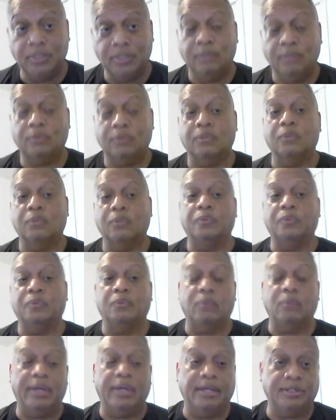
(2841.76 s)
through
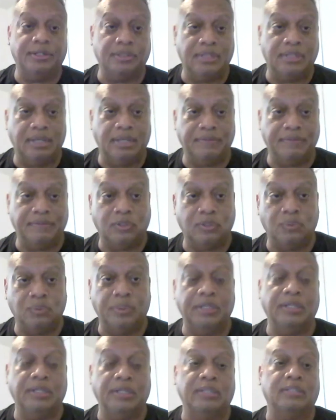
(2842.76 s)
Angela Davis's
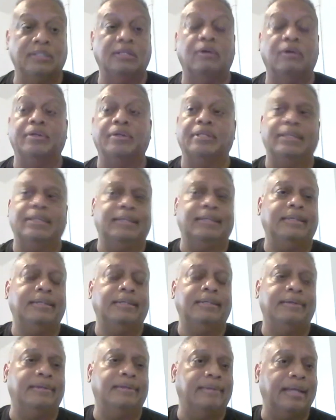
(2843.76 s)
readings, knowing like
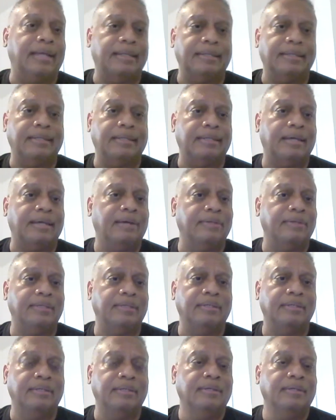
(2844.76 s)
here in Allegheny
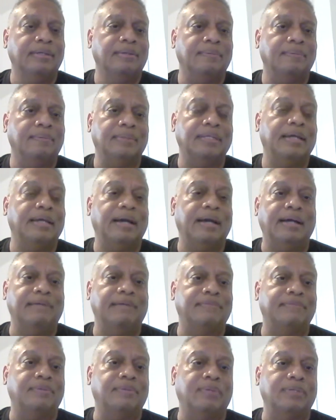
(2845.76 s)
County, we
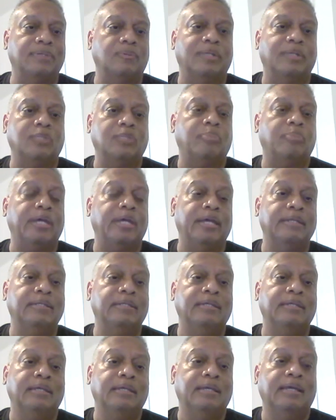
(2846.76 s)
have the West Penn,
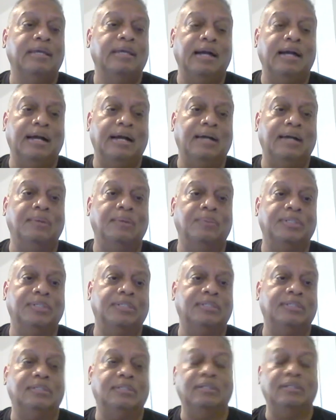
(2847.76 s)

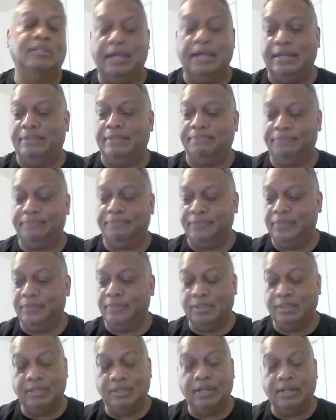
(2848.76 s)
which is
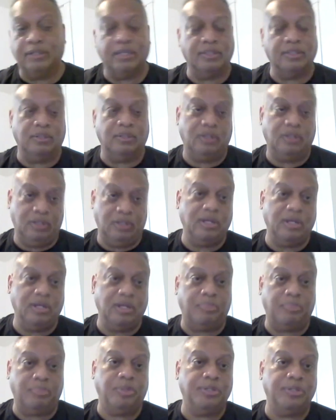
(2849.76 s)
is
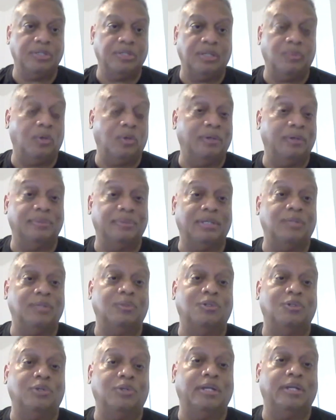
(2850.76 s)
not a prison anymore that
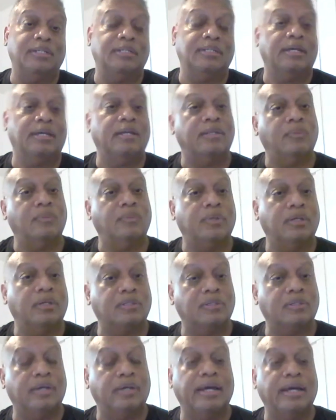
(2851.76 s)
they're trying to sell it, and we
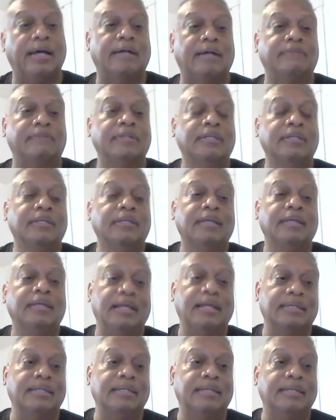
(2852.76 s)
also have
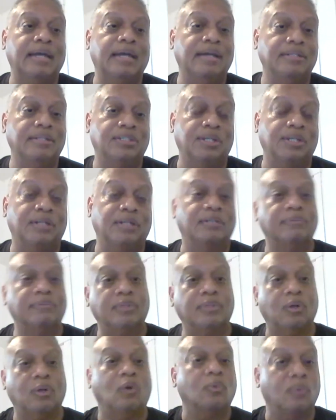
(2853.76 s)
Allegheny County Jail,
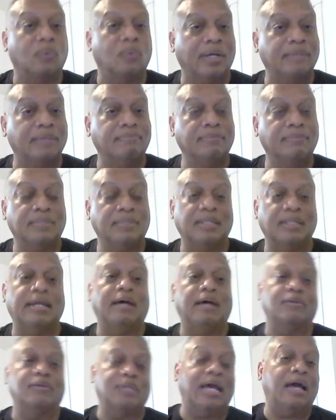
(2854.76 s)
the old one that
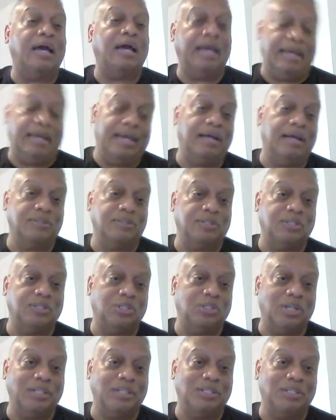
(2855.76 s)
now houses
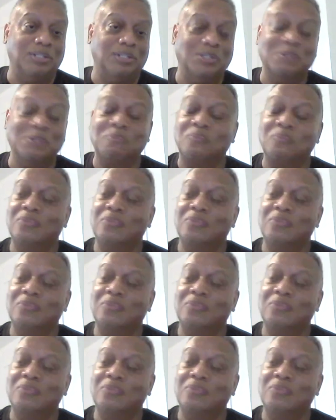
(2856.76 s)
judges.